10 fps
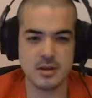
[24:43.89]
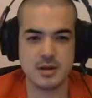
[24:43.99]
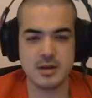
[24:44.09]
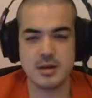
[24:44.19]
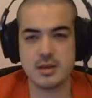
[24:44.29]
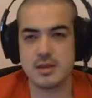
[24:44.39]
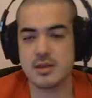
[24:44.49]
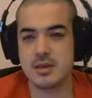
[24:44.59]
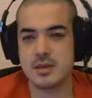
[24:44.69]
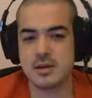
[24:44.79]
Again,
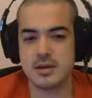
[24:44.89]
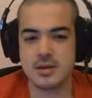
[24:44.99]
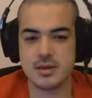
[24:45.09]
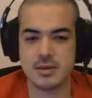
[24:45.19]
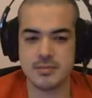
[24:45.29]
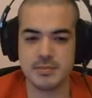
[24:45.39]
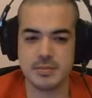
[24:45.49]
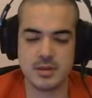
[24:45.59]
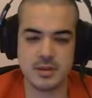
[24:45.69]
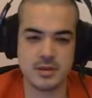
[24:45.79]
like
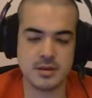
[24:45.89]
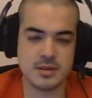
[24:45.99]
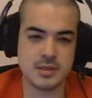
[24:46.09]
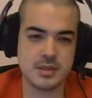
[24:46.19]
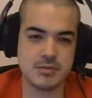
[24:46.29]
I say